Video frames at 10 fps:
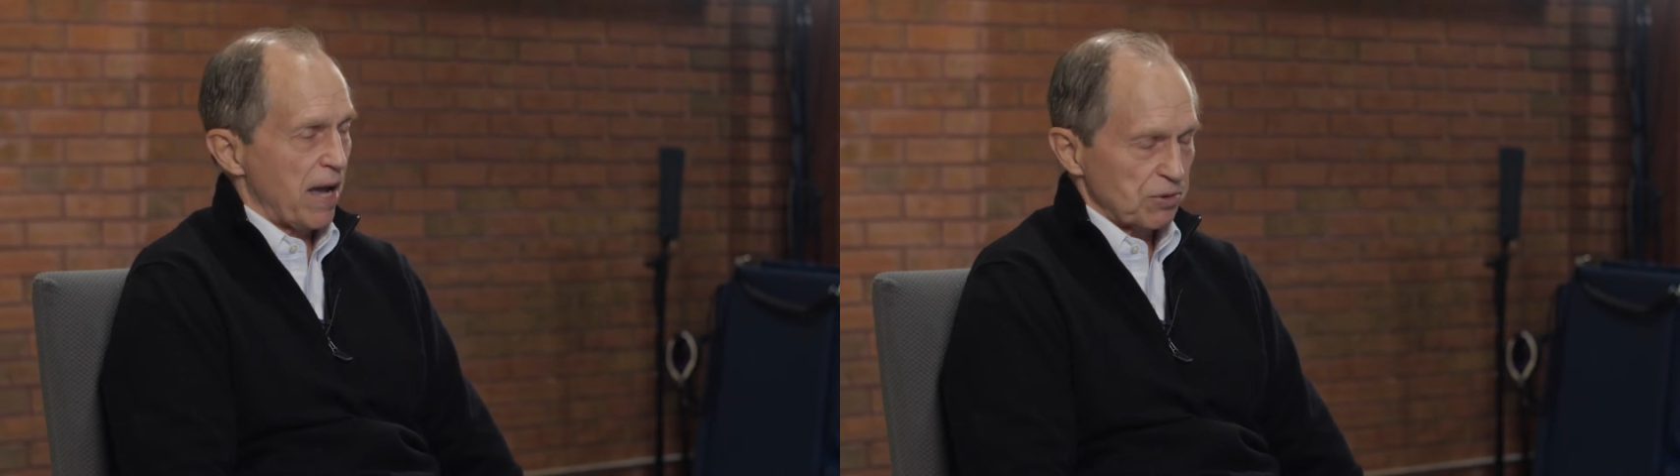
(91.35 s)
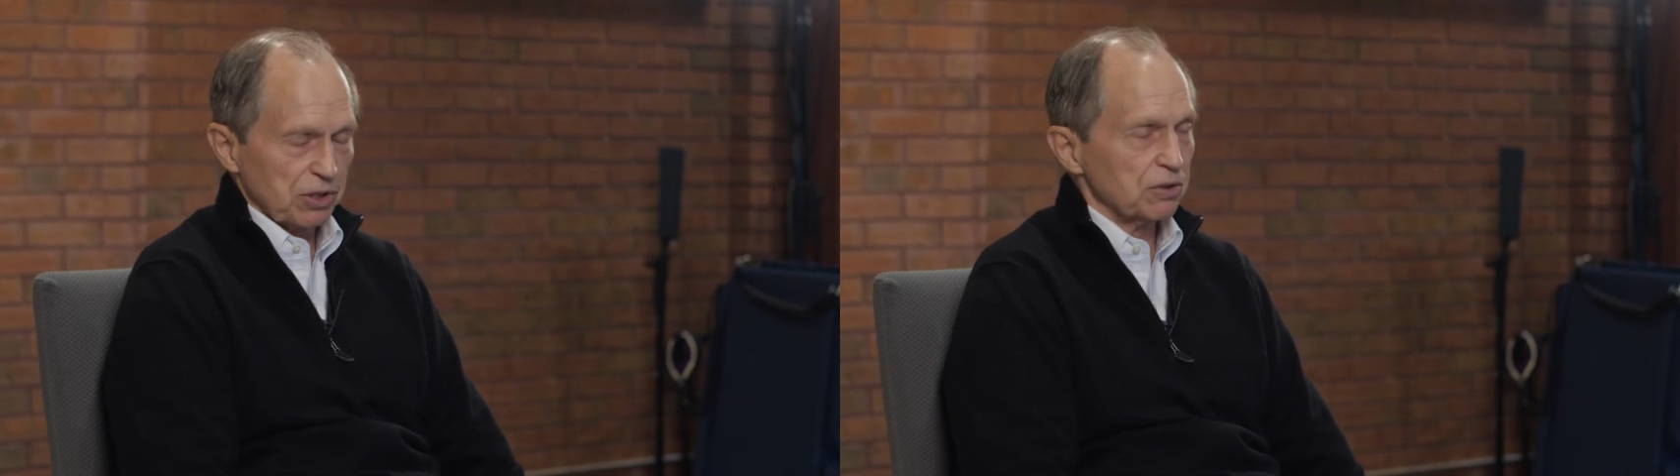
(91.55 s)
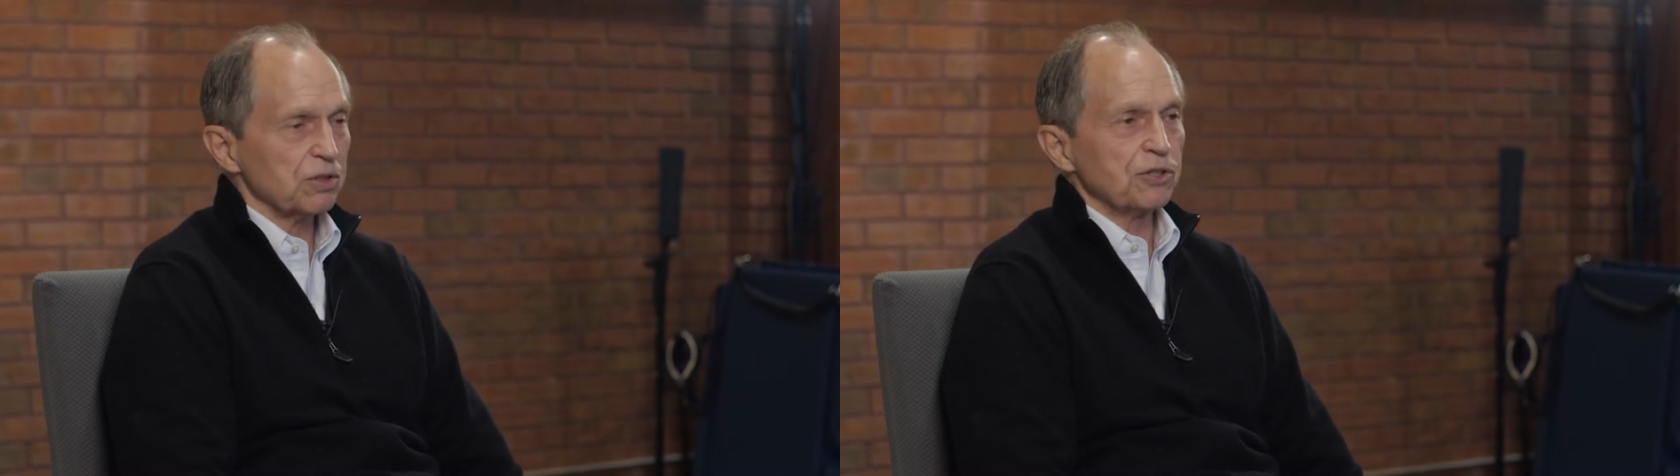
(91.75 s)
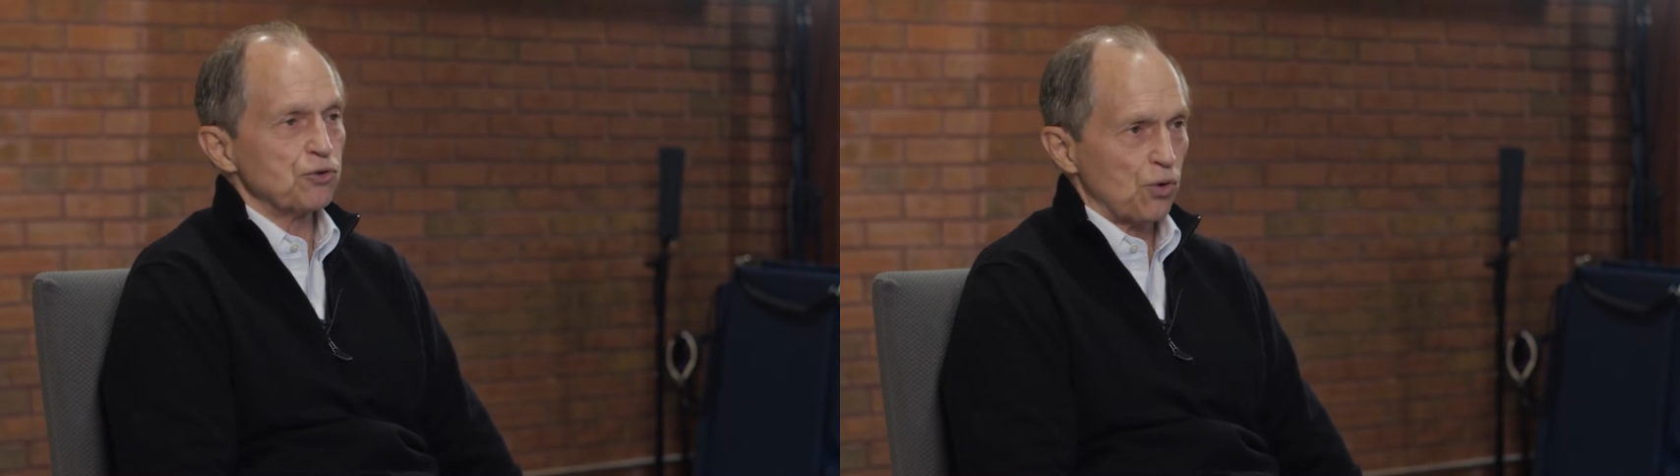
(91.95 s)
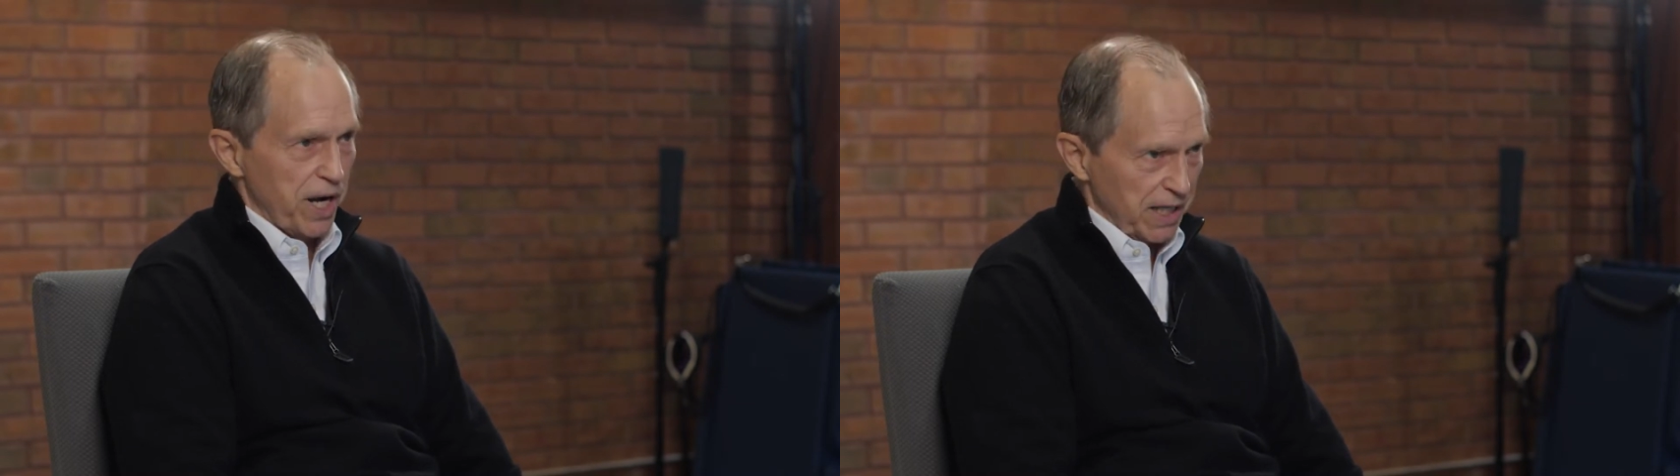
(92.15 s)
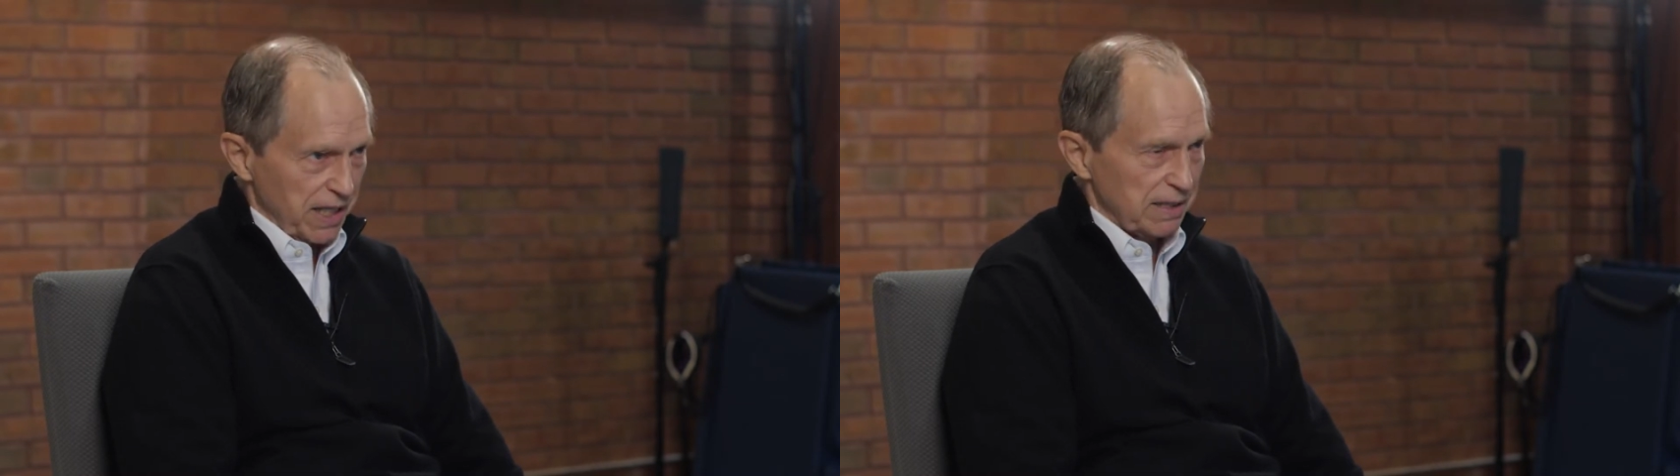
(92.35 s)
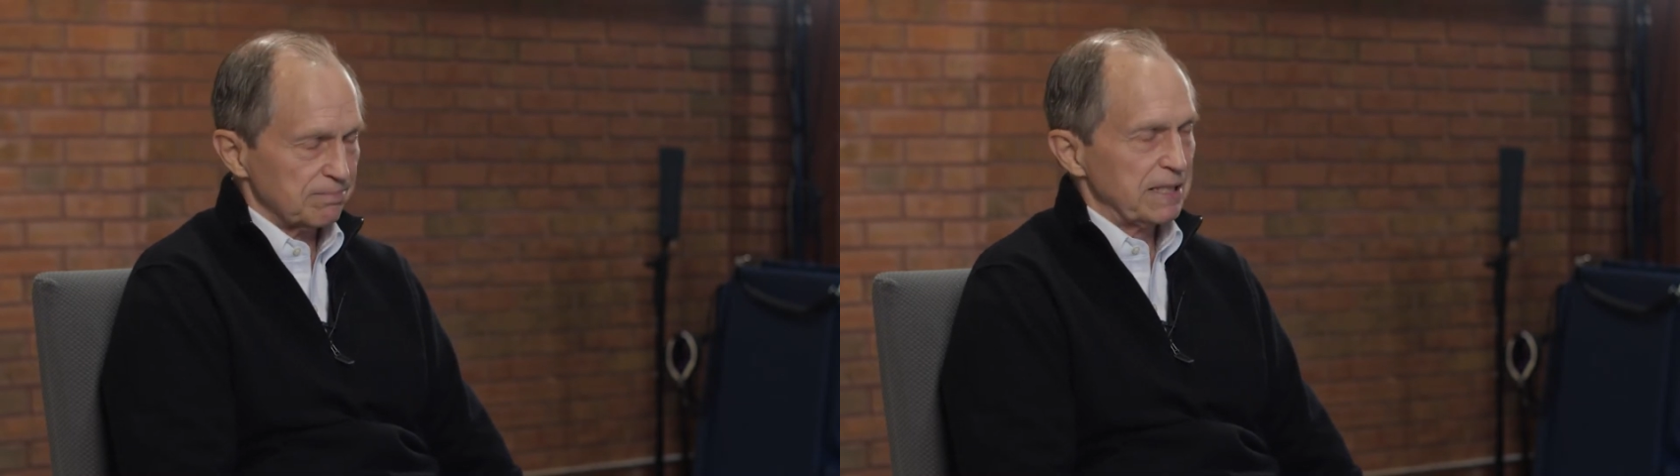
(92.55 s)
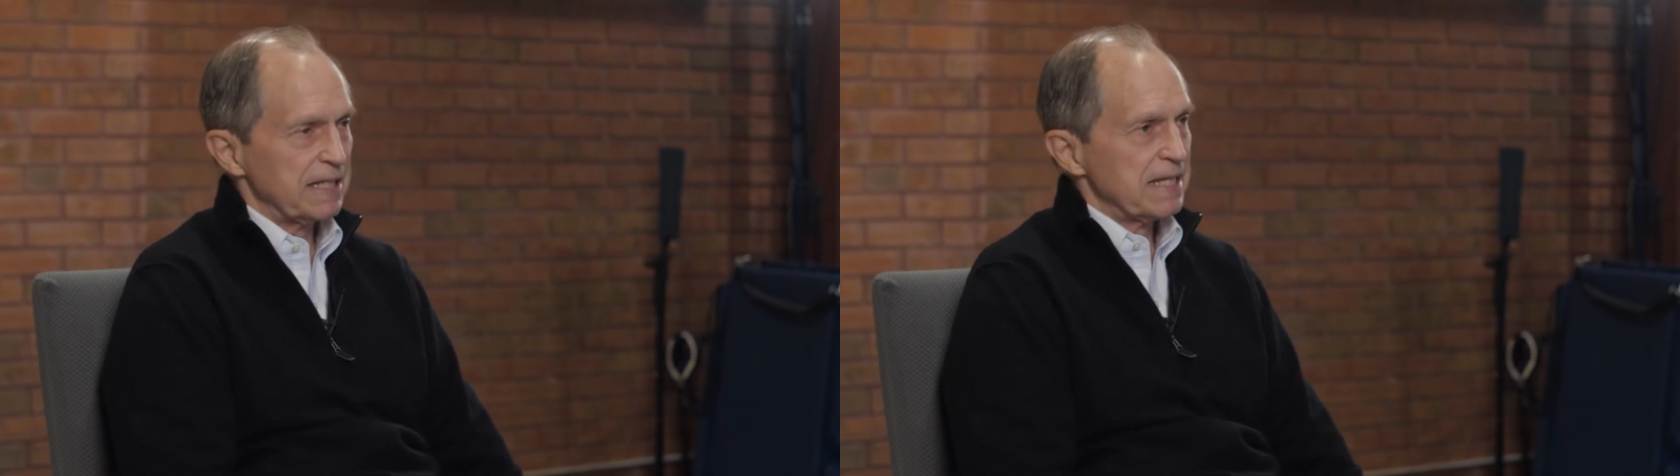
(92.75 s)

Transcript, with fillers: absolutely draining.